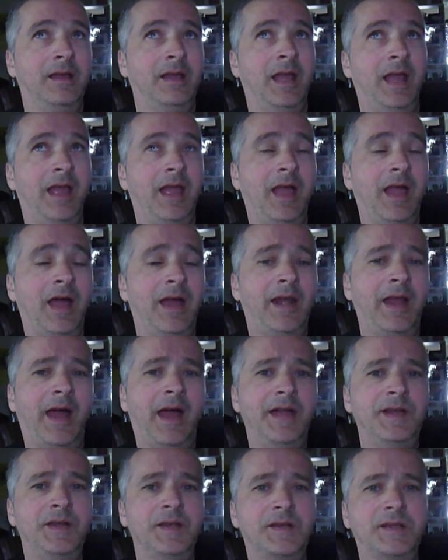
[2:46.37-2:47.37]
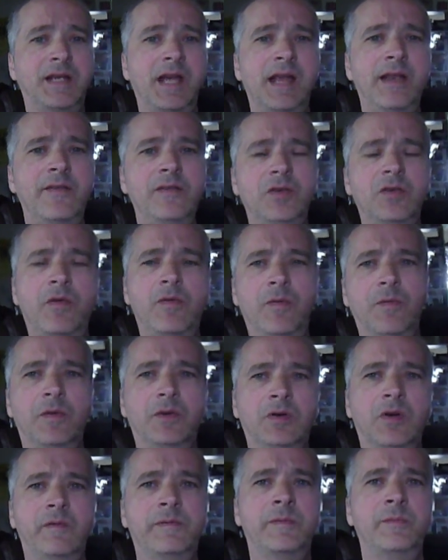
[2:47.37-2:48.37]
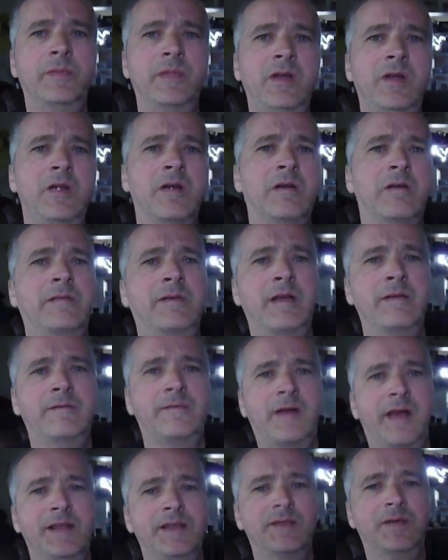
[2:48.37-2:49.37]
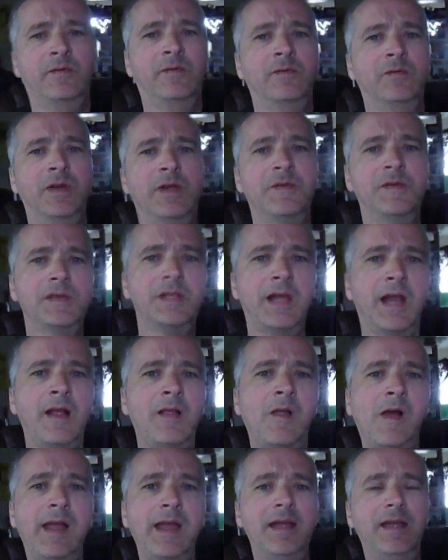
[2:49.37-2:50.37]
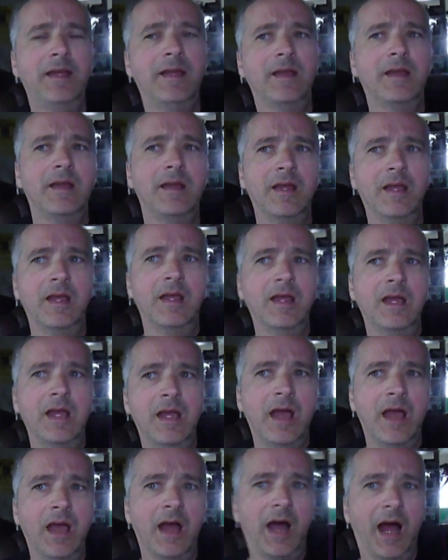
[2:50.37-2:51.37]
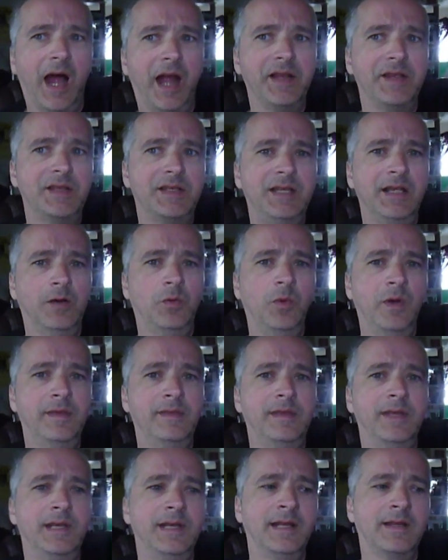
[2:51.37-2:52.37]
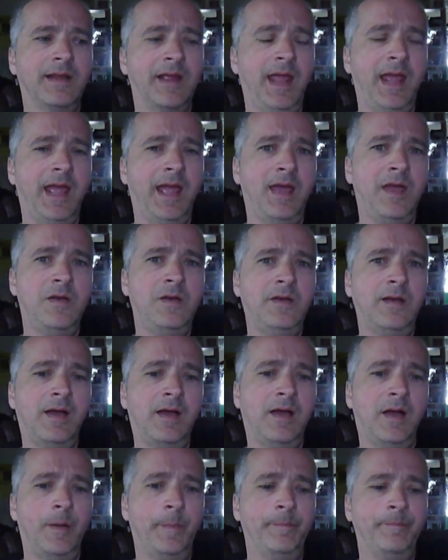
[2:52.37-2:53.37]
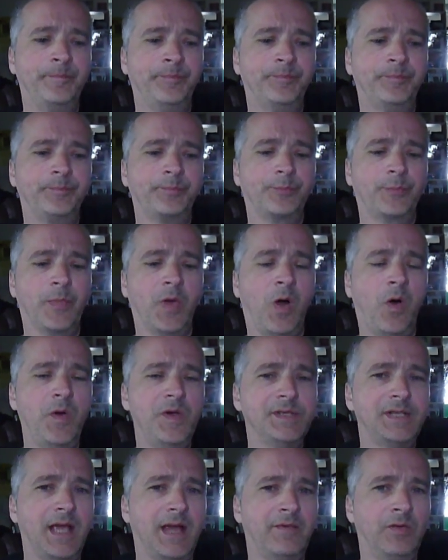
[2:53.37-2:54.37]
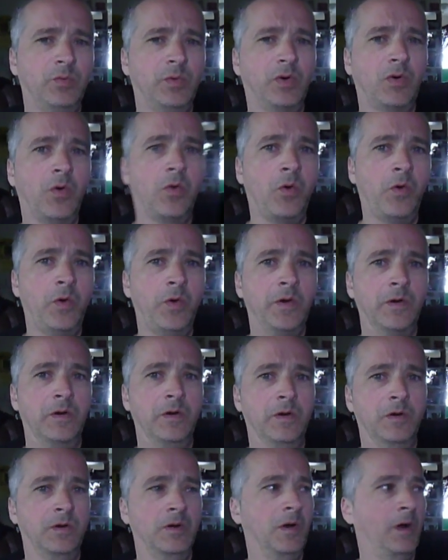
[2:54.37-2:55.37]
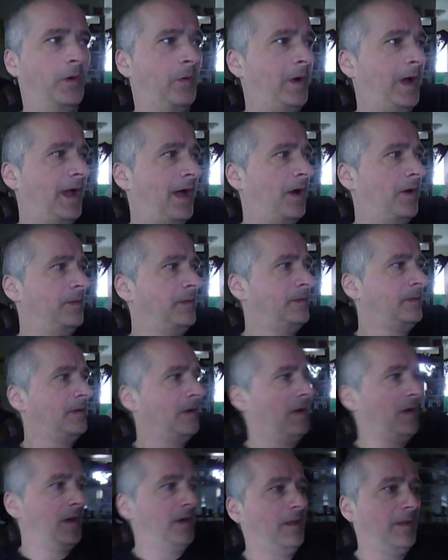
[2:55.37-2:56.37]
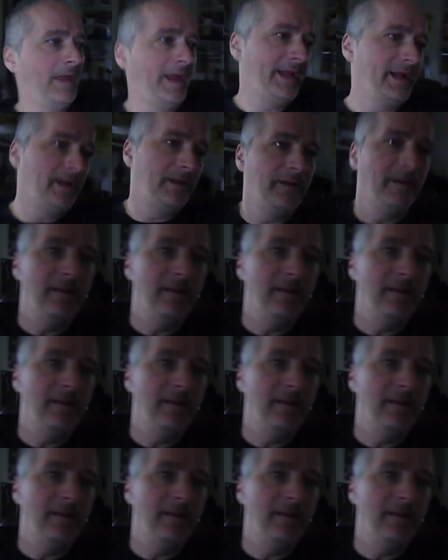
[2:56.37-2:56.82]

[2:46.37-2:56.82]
and I just kind of go go from there. If I find some riffs that I like, I stick with it, and um, always have a recorder around. Like